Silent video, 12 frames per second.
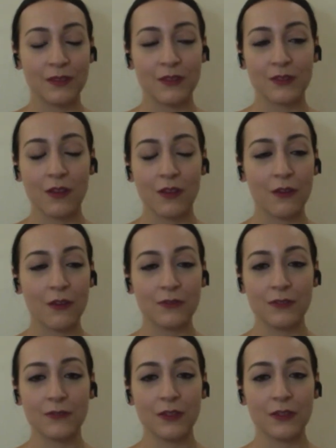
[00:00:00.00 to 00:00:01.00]
there's a lot
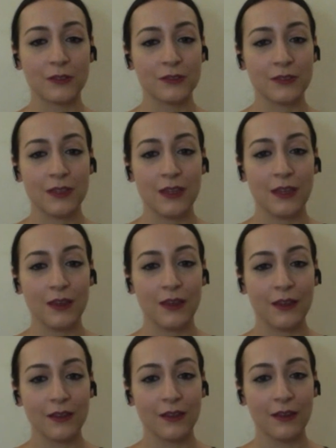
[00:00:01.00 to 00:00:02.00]
of difficulty
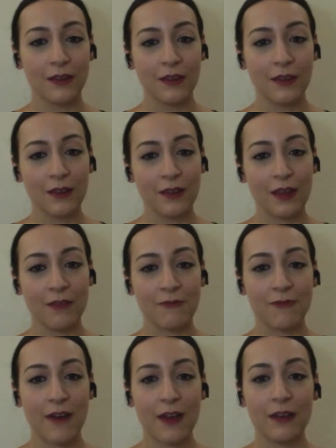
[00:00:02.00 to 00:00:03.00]
in
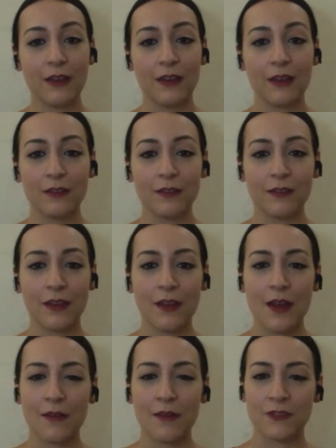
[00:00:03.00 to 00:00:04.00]
finding
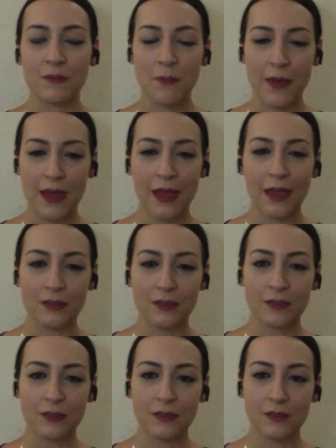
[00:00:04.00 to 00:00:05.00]
enough
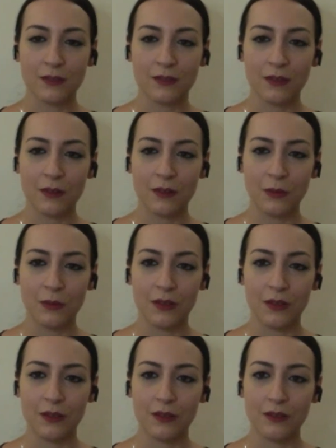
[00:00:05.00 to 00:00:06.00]
space, you know,
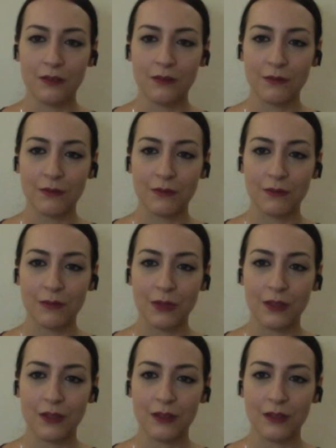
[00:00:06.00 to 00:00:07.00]
within
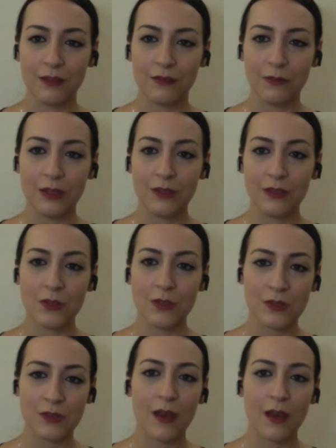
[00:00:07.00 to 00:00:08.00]

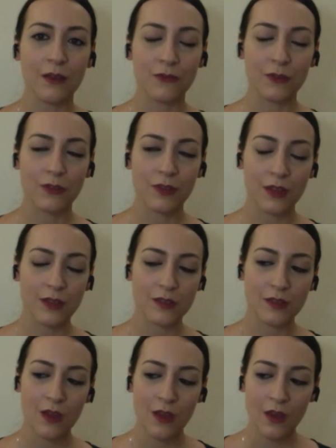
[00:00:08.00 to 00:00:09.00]
society for
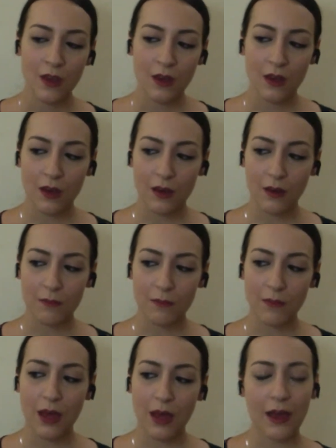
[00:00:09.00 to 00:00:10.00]
this.
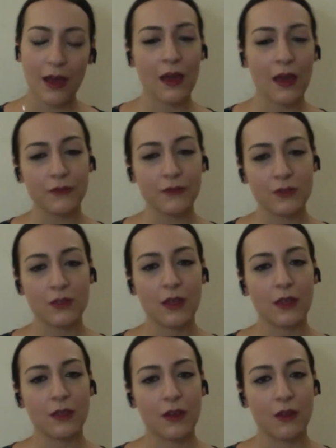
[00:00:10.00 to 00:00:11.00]
I have to
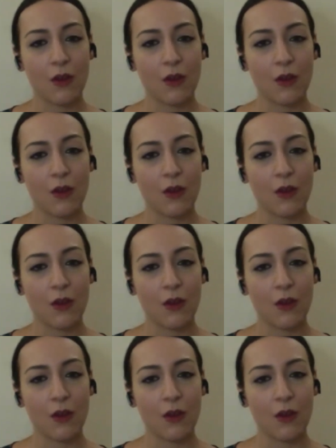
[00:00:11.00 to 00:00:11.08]
say